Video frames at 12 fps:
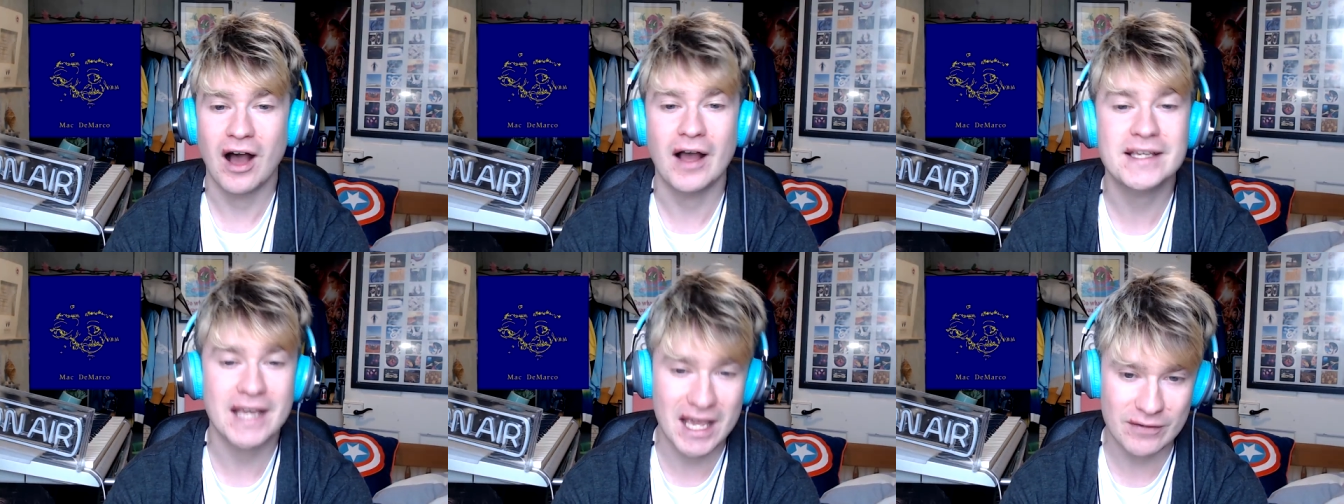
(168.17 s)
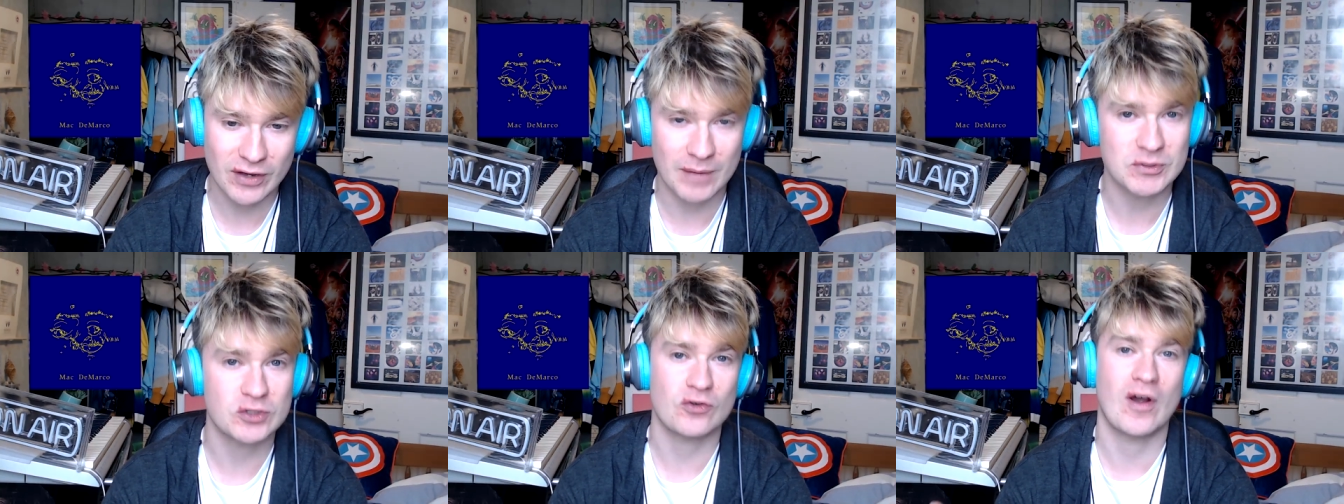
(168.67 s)
gave
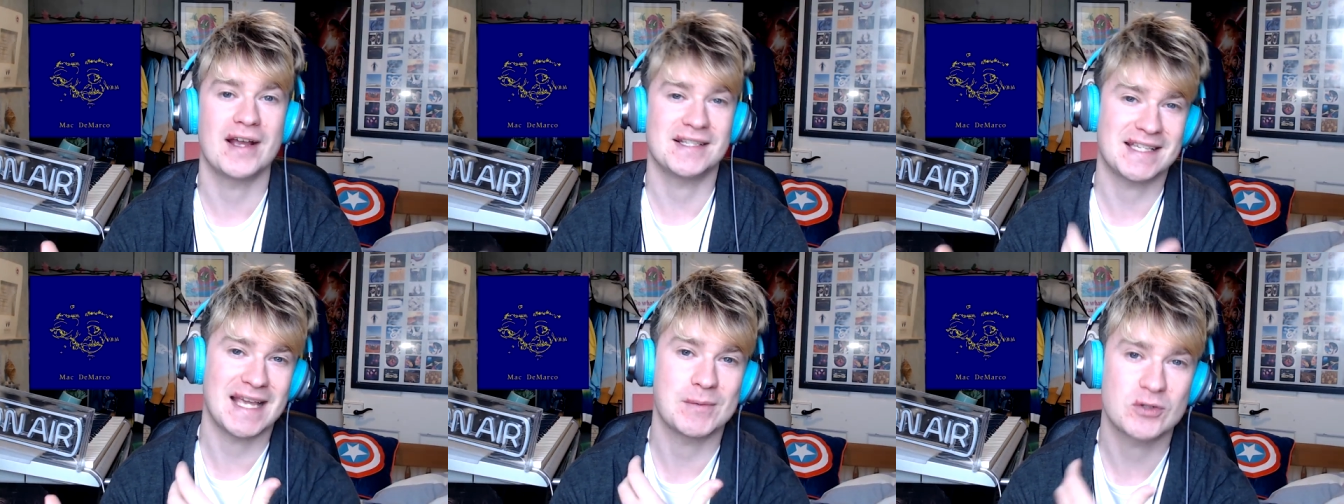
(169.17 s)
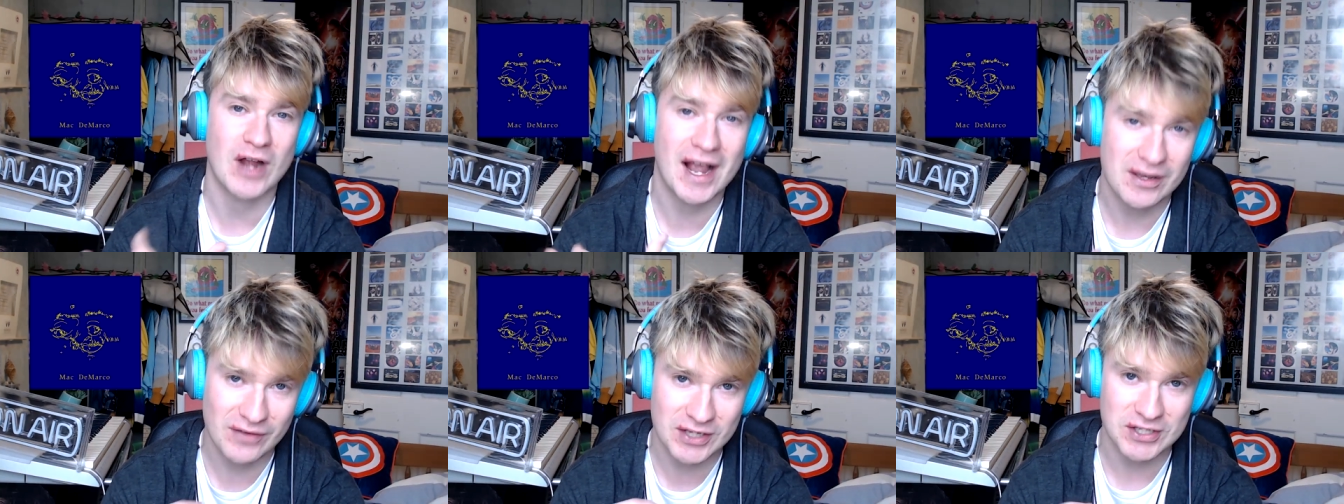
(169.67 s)
up trying to keep
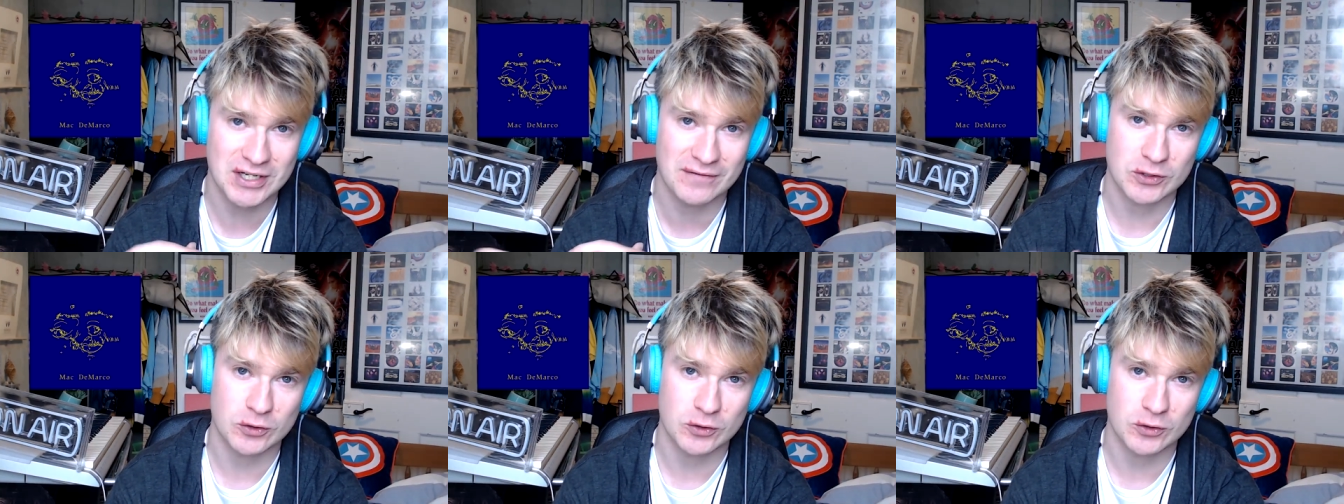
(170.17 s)
track of each individual